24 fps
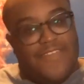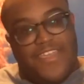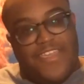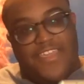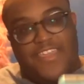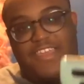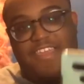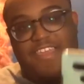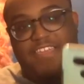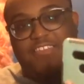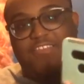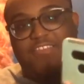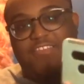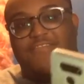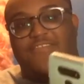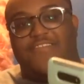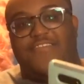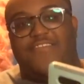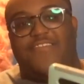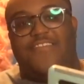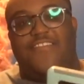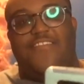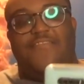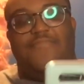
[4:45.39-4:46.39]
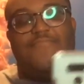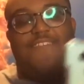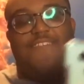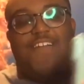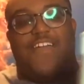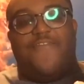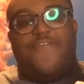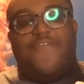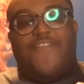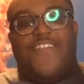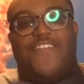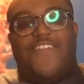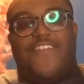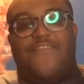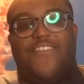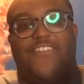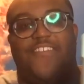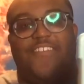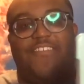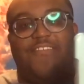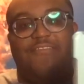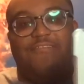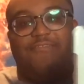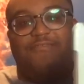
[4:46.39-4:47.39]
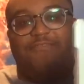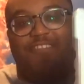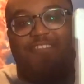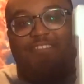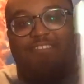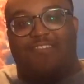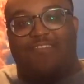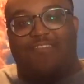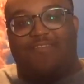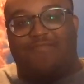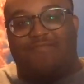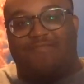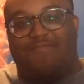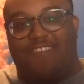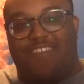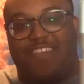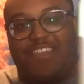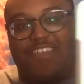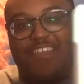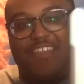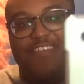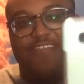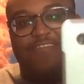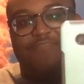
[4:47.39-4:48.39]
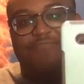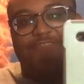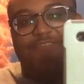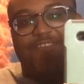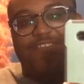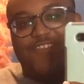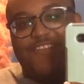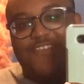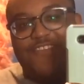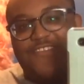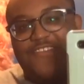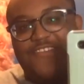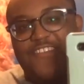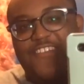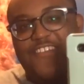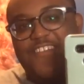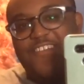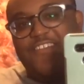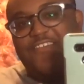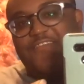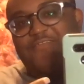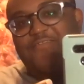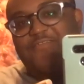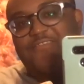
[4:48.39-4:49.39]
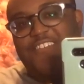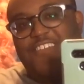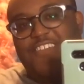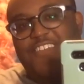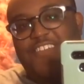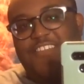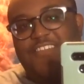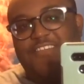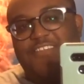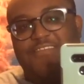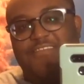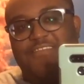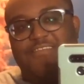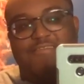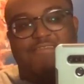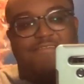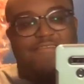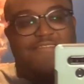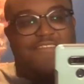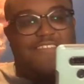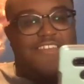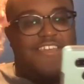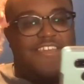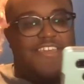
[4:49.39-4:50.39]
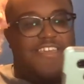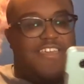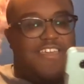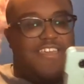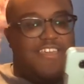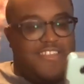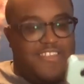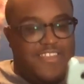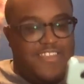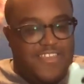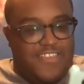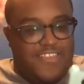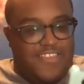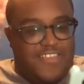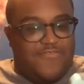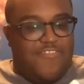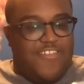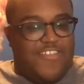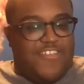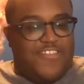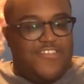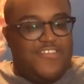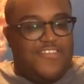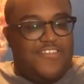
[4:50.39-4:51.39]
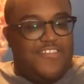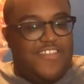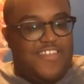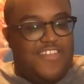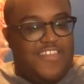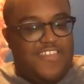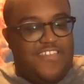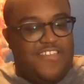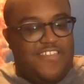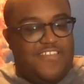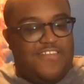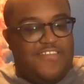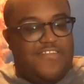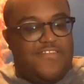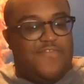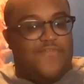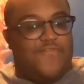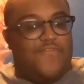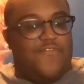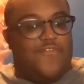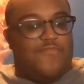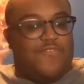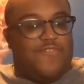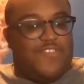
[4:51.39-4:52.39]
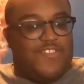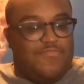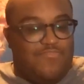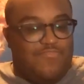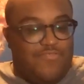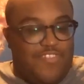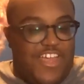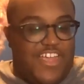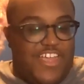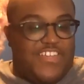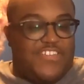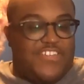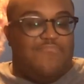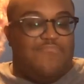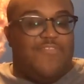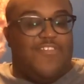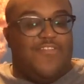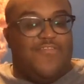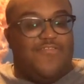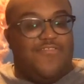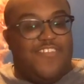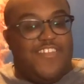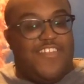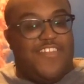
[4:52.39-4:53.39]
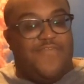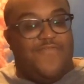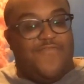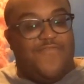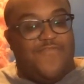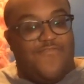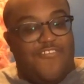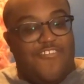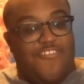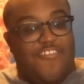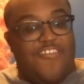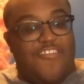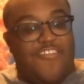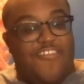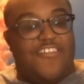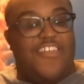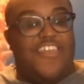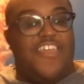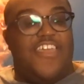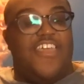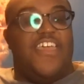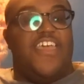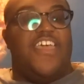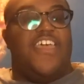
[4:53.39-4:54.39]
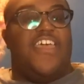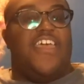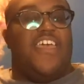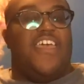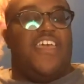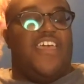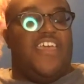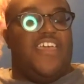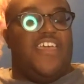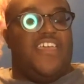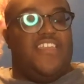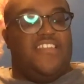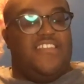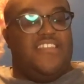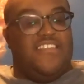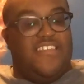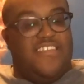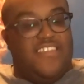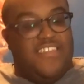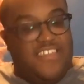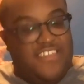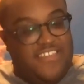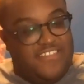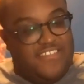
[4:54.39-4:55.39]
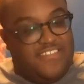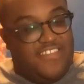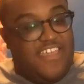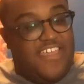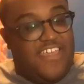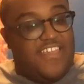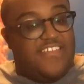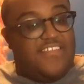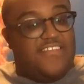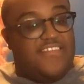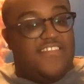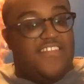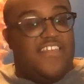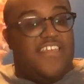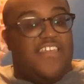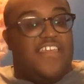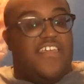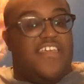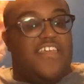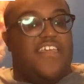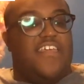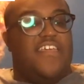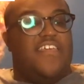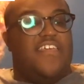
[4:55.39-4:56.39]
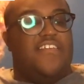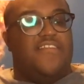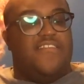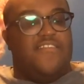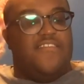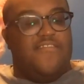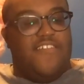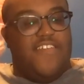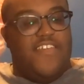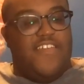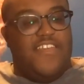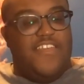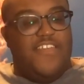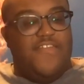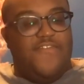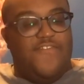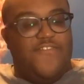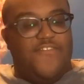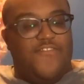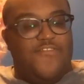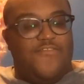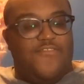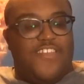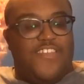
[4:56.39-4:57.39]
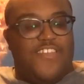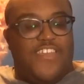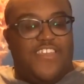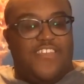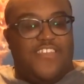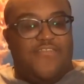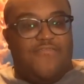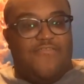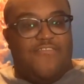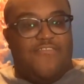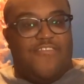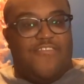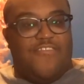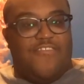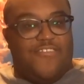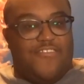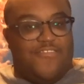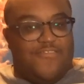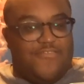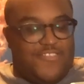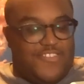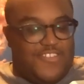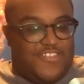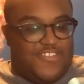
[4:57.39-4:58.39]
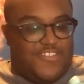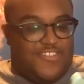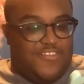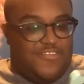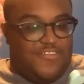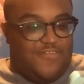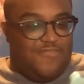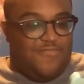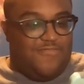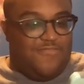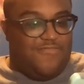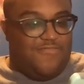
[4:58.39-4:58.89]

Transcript: And as you can see, my favorite color is right here, which is green. Next question is from Splash McLean Frog, and he has asked, is there any food that you are allergic to?